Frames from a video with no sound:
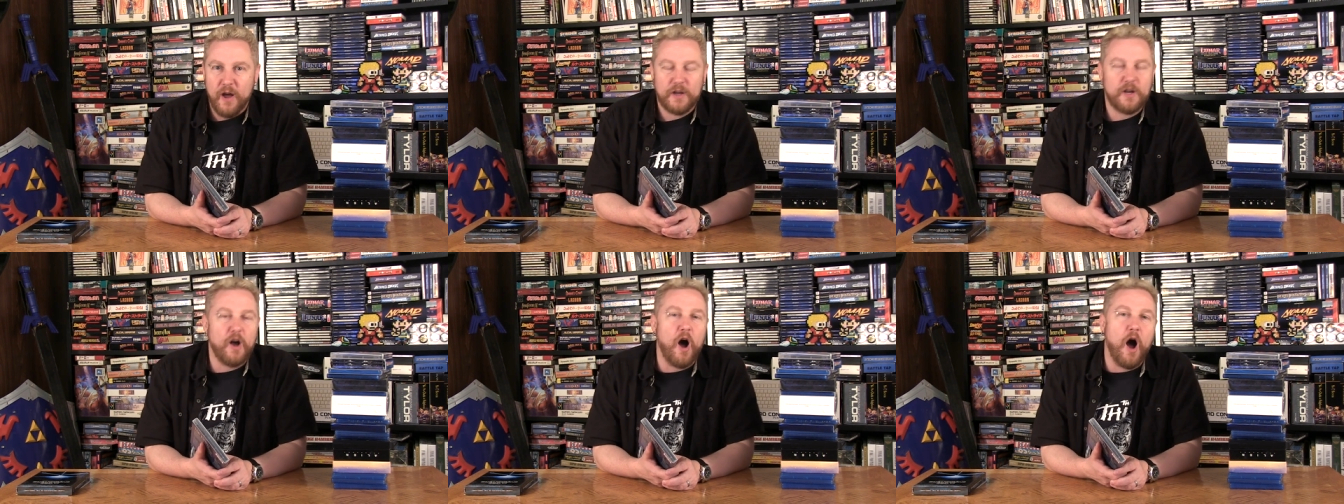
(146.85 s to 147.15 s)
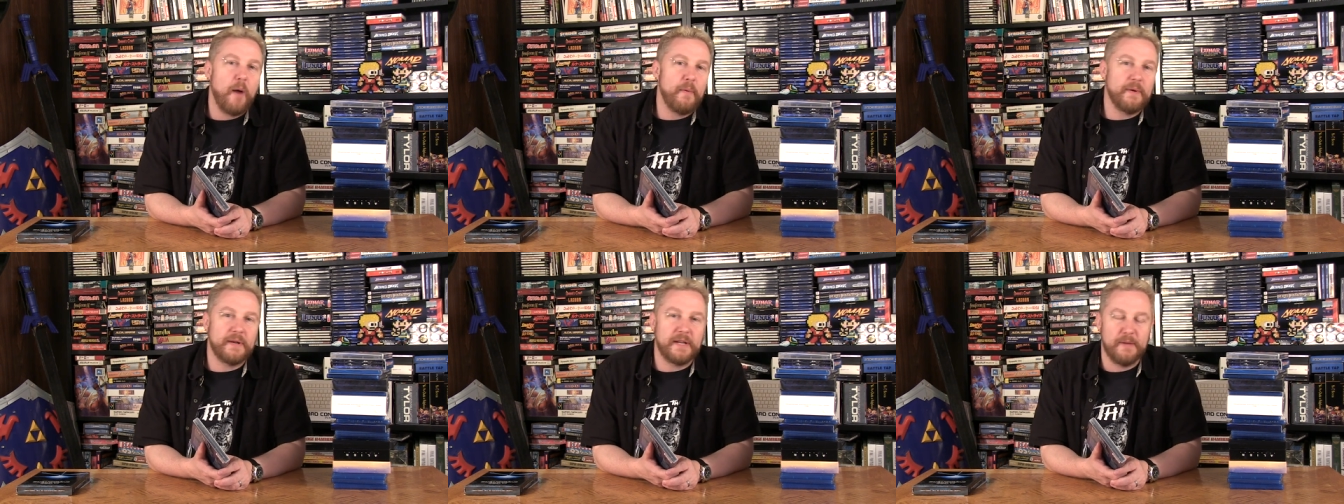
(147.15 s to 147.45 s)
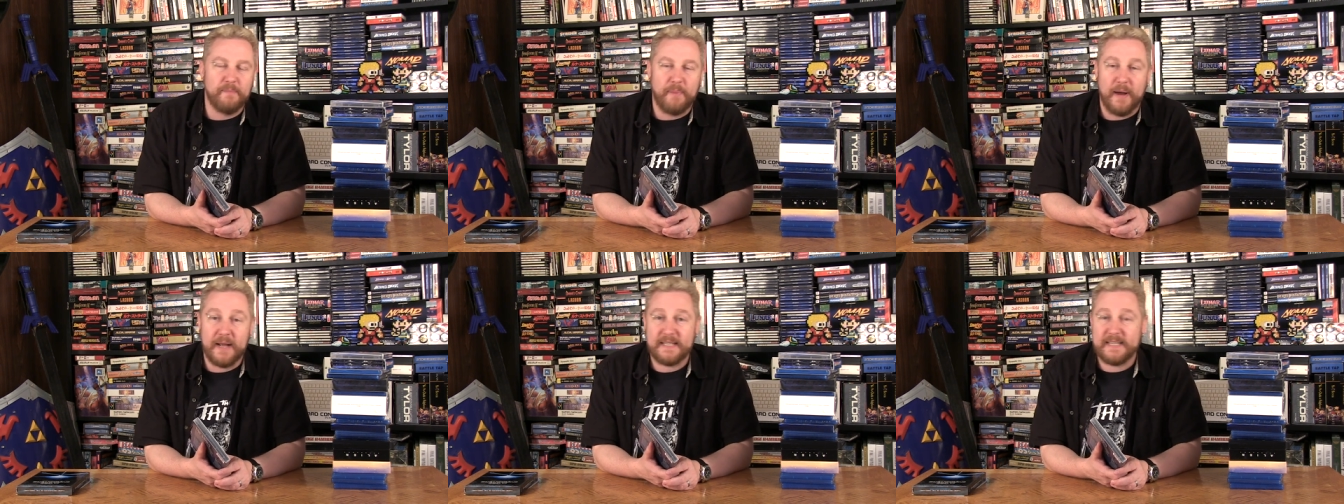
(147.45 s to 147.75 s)

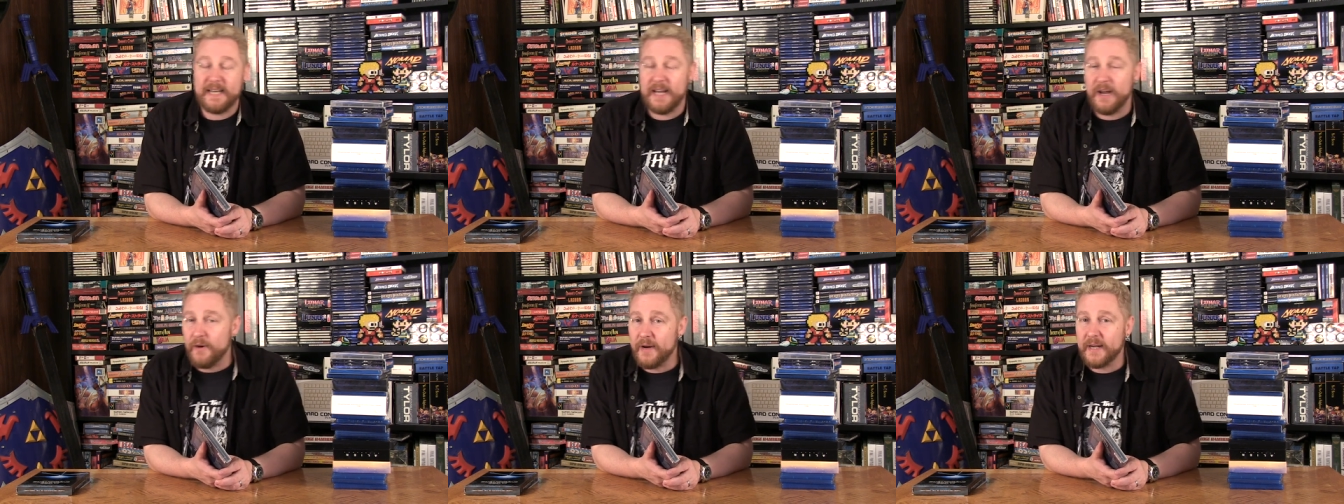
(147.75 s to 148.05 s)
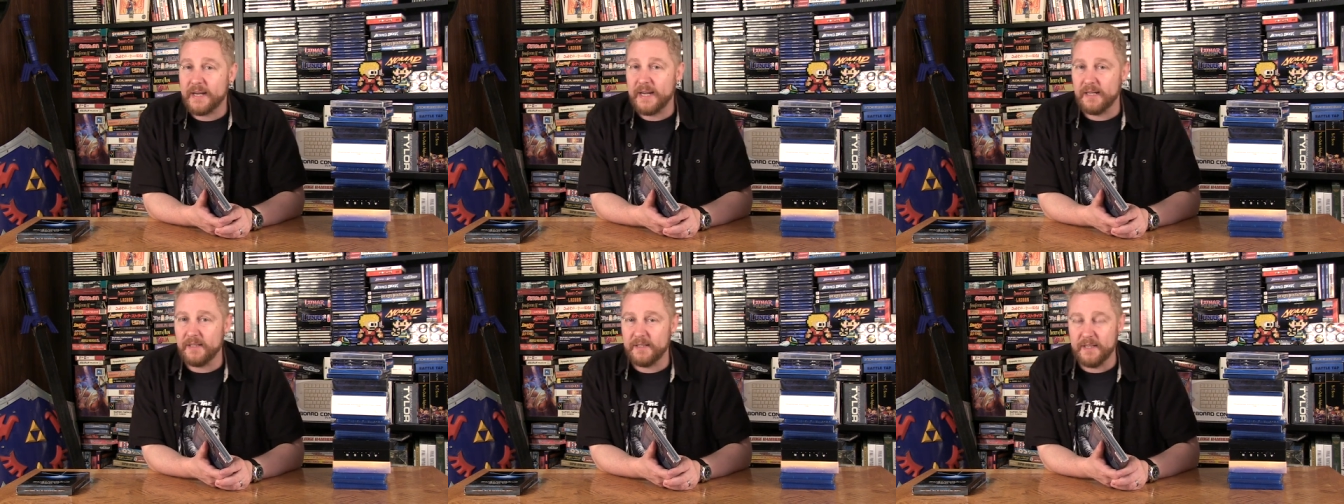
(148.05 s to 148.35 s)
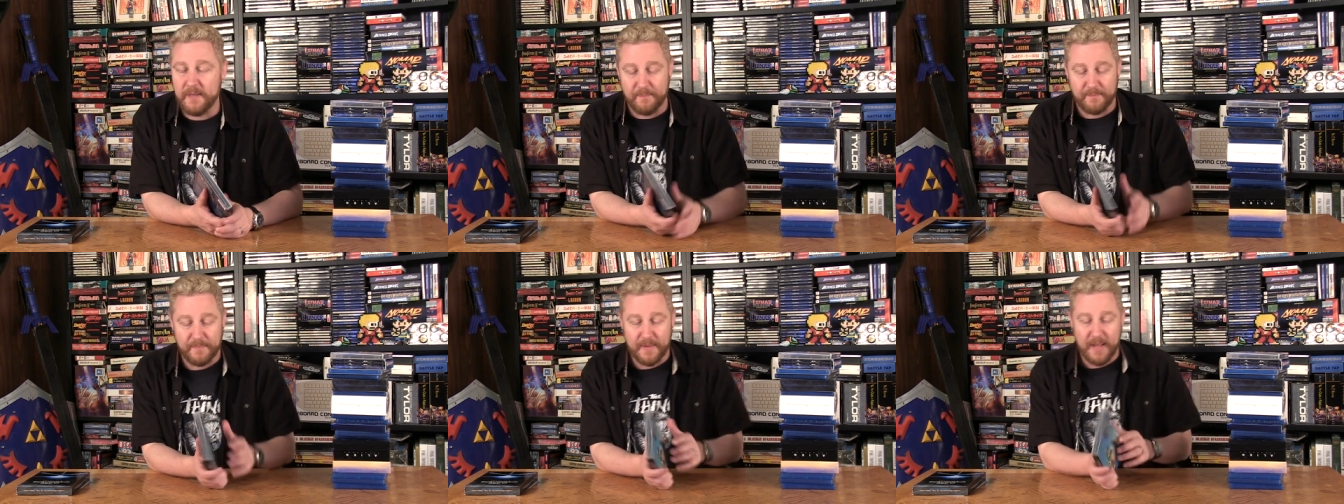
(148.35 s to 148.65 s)
comedy by Terry
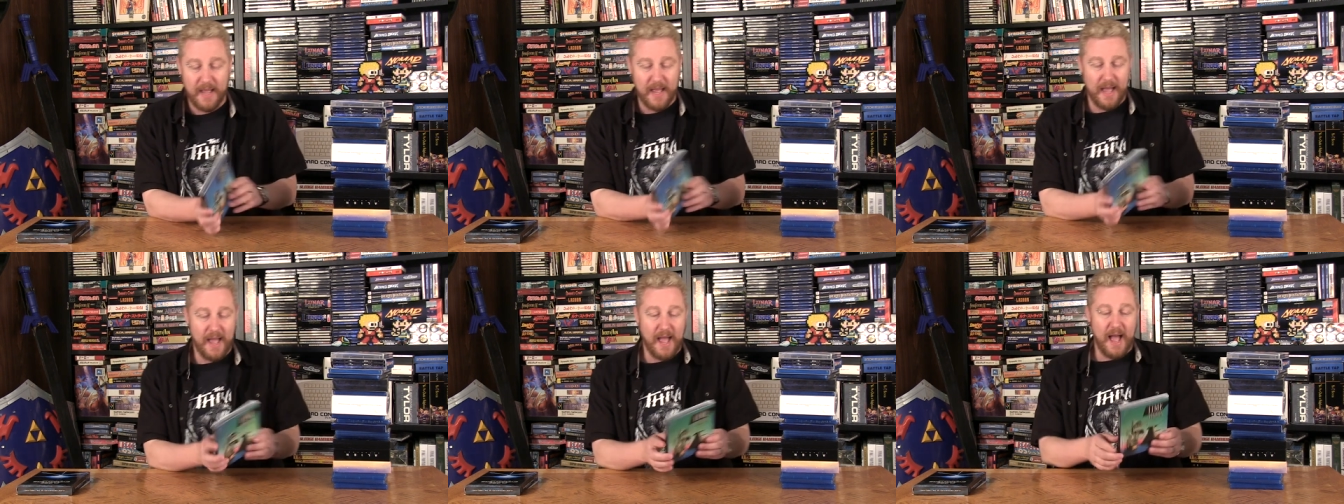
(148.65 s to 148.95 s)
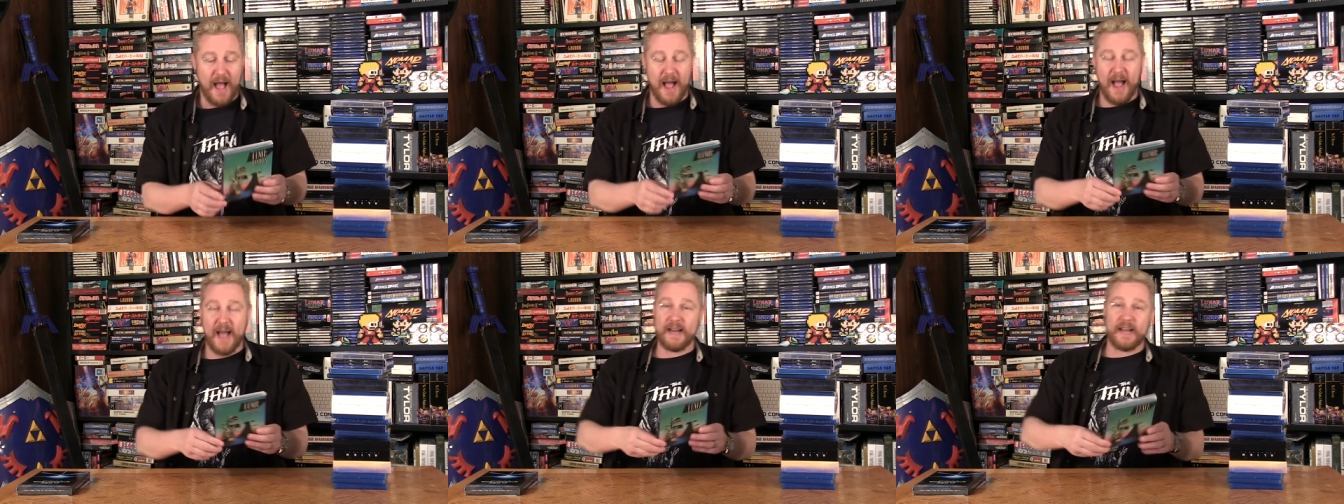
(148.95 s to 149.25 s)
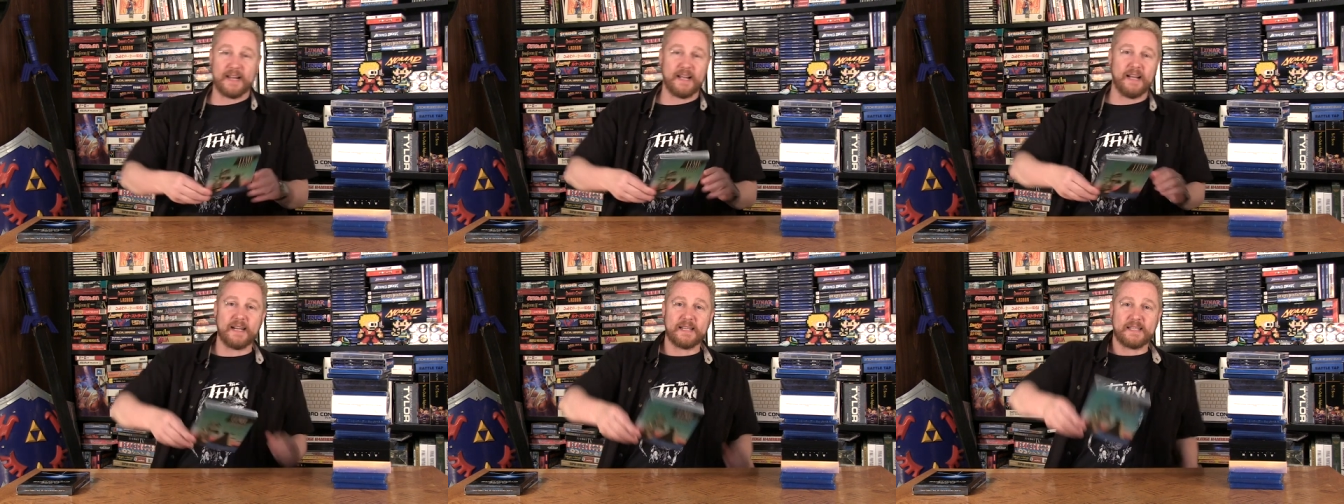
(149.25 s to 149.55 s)
Gilliam. And
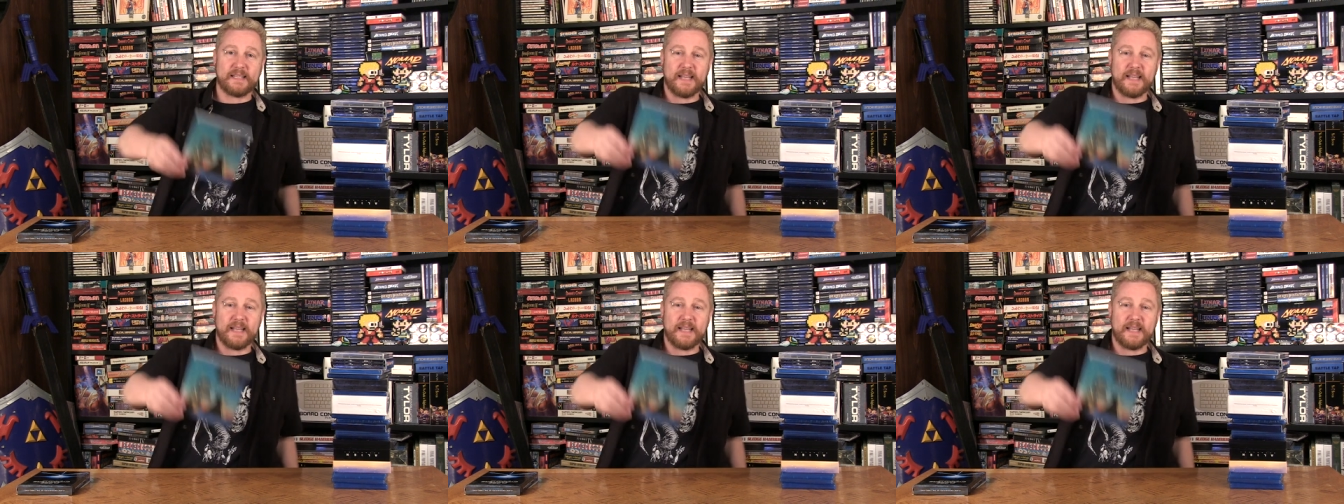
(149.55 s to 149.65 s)
I gotta